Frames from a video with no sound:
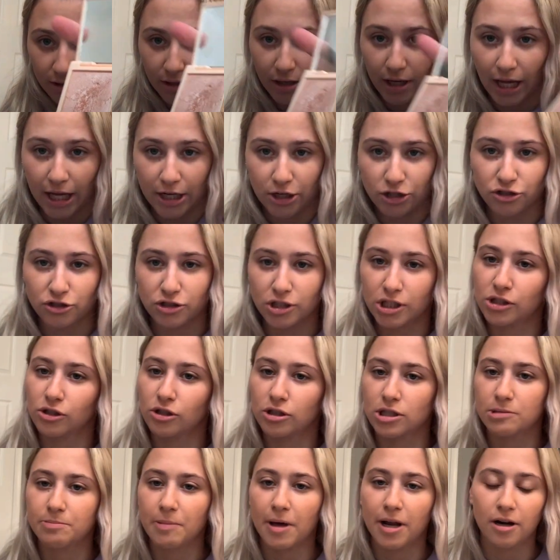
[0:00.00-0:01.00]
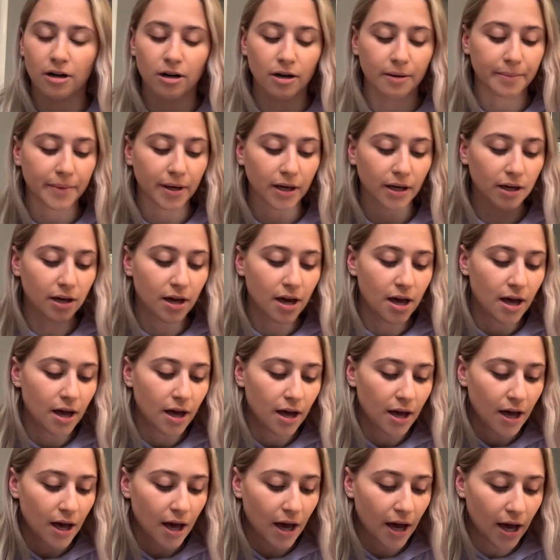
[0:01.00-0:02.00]
It just like looks better on me.
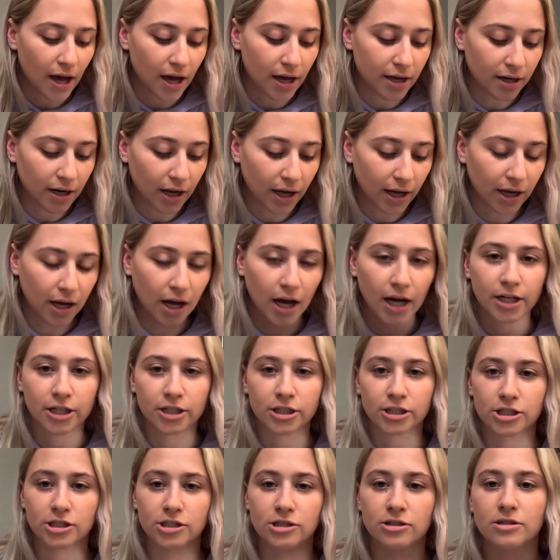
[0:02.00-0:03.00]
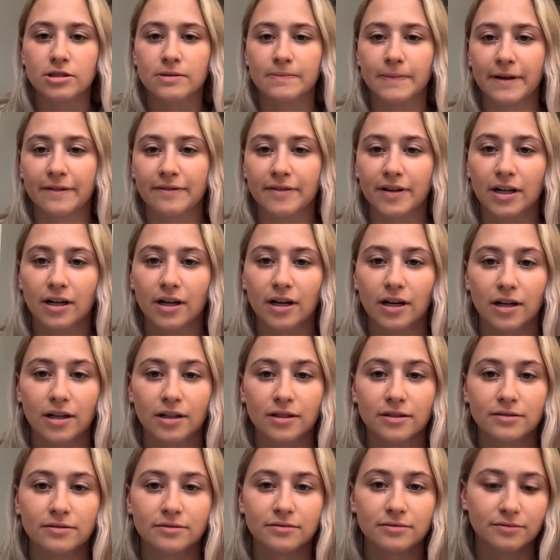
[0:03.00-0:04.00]
And I kind of just use my finger
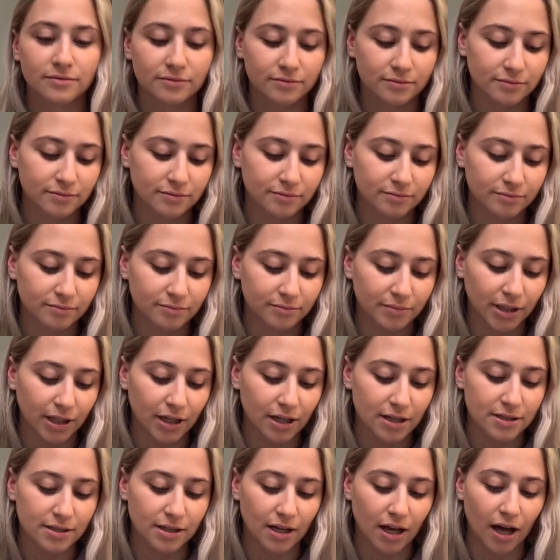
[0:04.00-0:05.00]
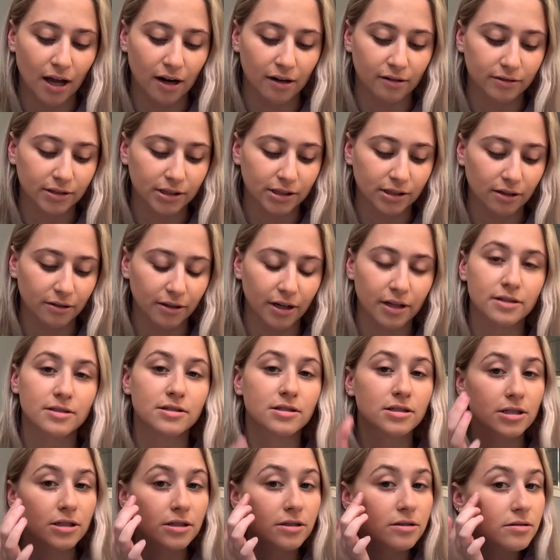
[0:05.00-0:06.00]
because I don't really know what else
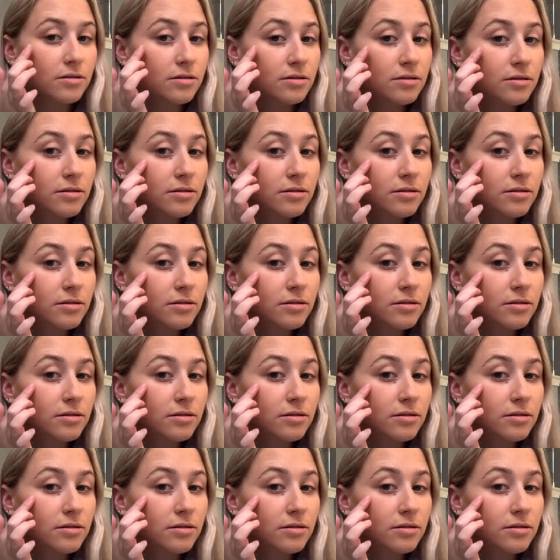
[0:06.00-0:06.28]
to use.